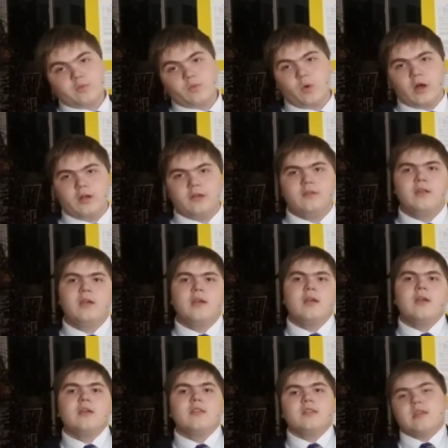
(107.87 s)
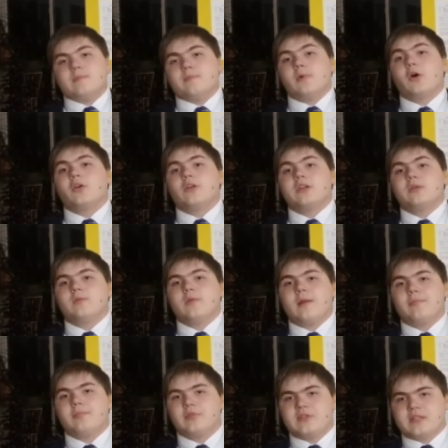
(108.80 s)
1, the party
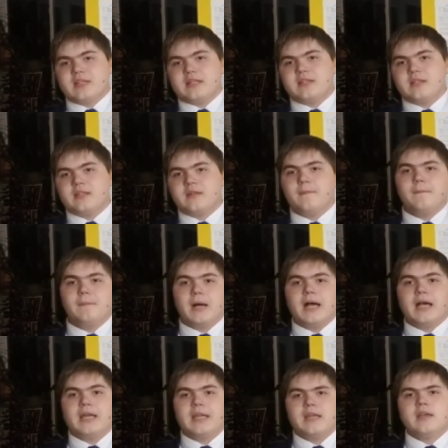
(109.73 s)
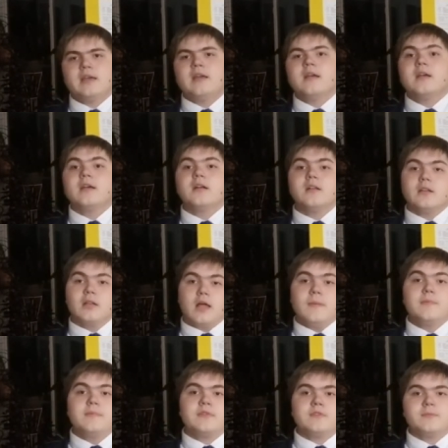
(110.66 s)
represented by
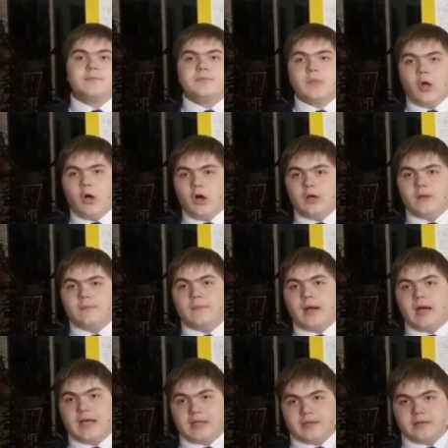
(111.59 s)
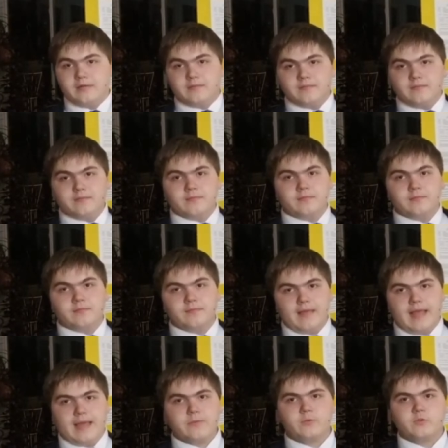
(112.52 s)
clubs on my
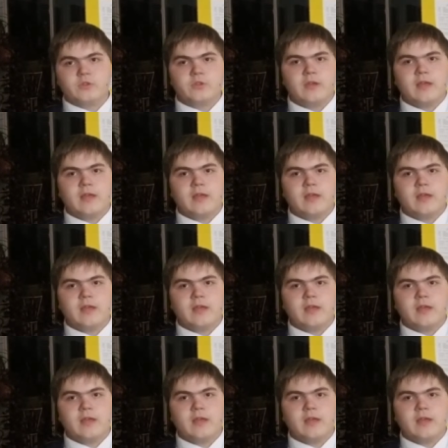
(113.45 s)
maps,